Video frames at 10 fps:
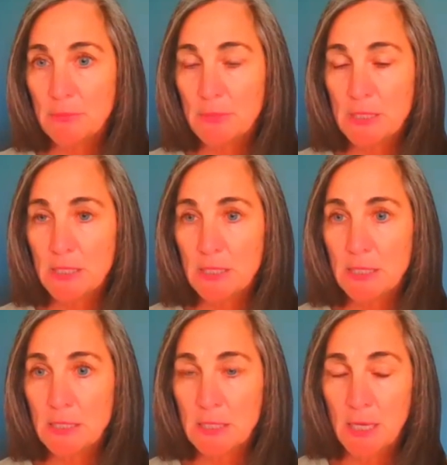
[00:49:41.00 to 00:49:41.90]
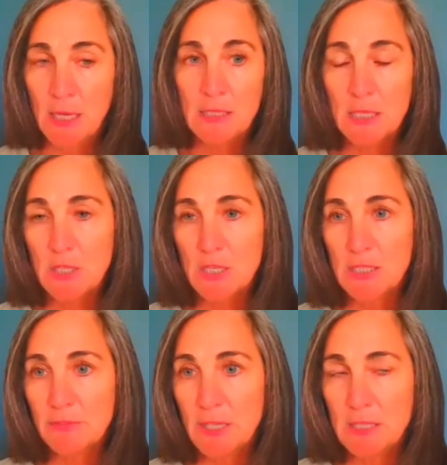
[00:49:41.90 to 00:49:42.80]
supplements is
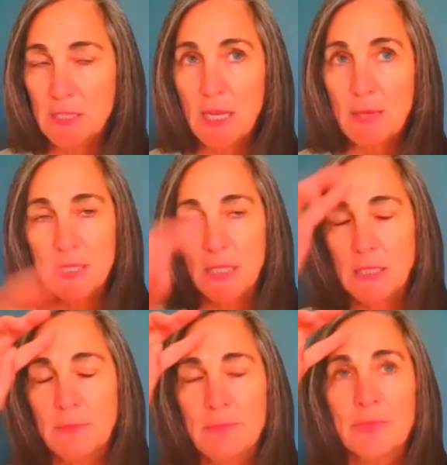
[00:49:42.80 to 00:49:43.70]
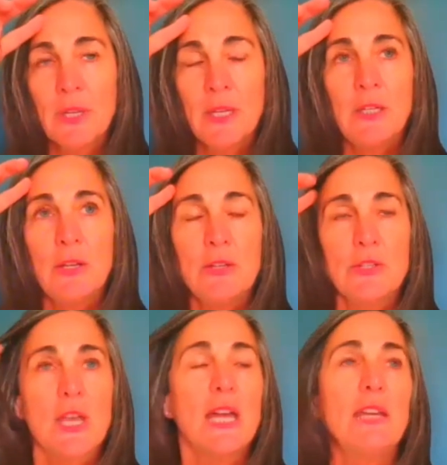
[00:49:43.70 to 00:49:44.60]
digestive enzymes. And,
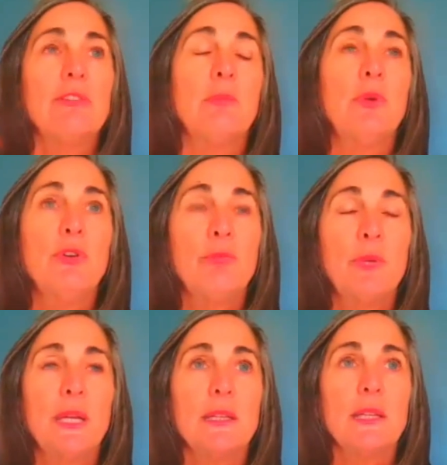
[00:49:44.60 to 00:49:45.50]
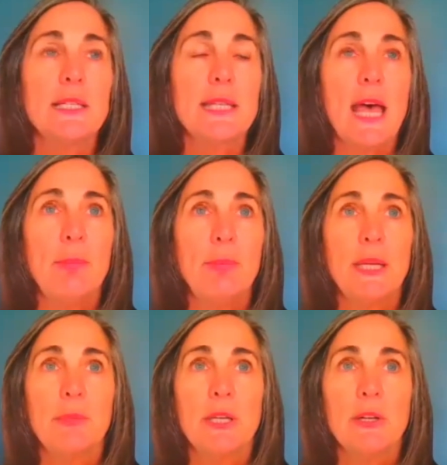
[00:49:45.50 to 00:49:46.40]
there's kind of a movement that's
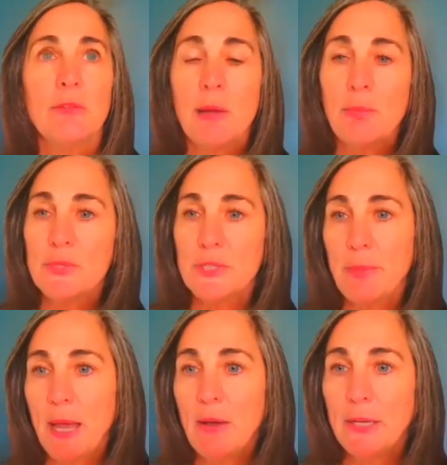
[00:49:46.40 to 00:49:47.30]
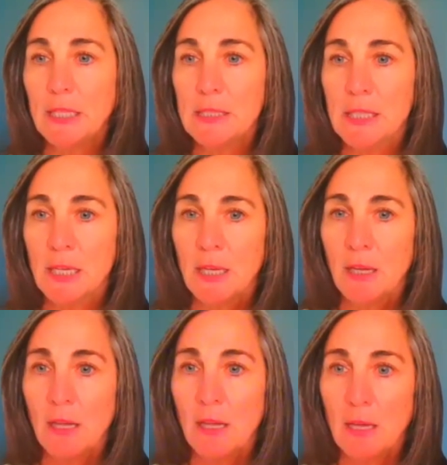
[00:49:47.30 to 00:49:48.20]
happening. I'm hearing rumbles about it,
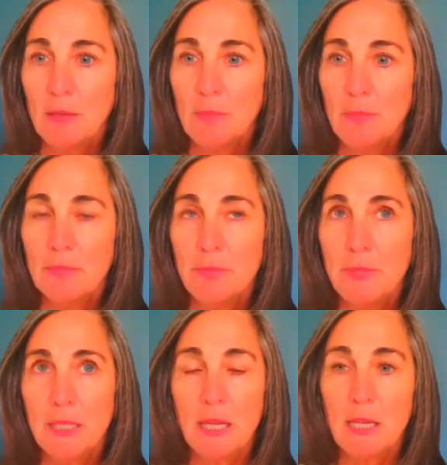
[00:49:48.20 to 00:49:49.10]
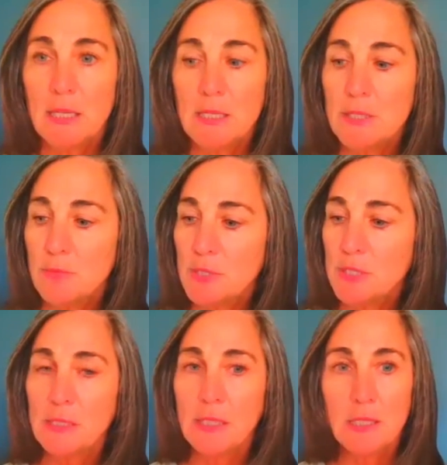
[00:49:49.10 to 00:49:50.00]
because
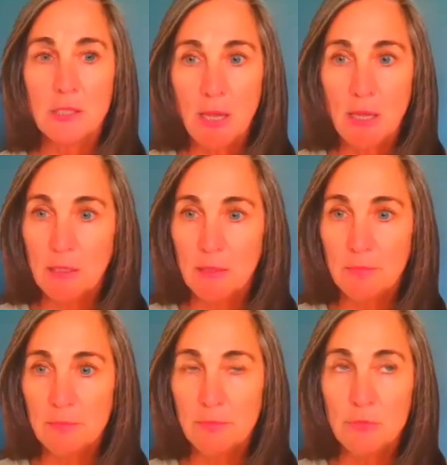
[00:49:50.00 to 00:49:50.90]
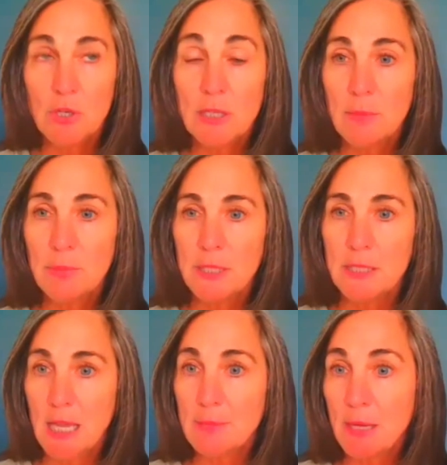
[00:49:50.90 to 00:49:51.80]
recently a drug company
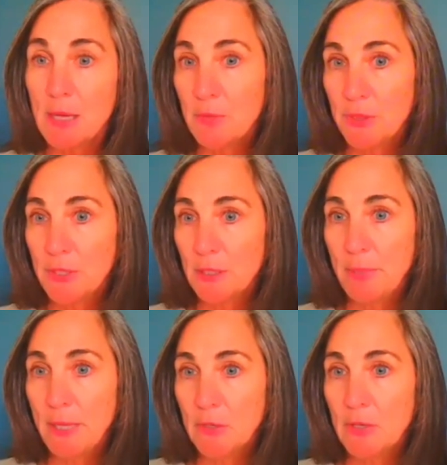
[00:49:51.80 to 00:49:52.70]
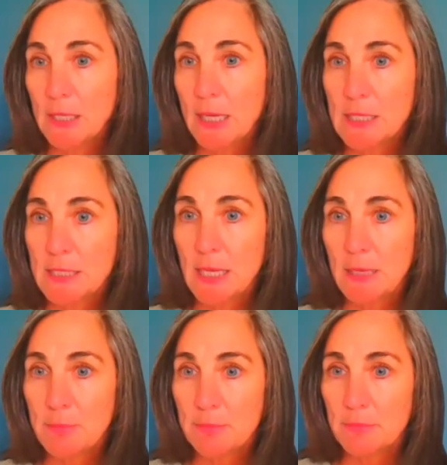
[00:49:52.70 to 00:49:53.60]
has come out with a pancreatic
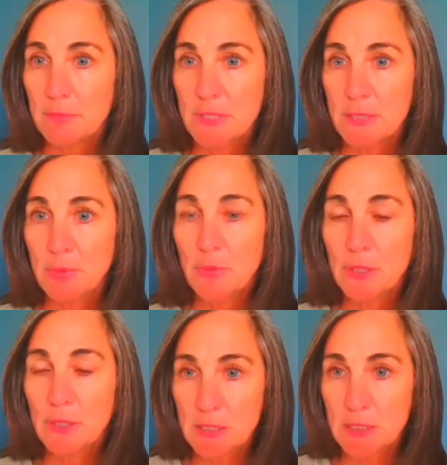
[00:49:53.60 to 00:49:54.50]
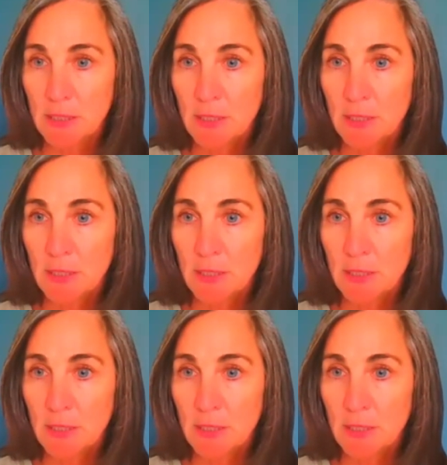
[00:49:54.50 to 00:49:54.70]
enzyme support.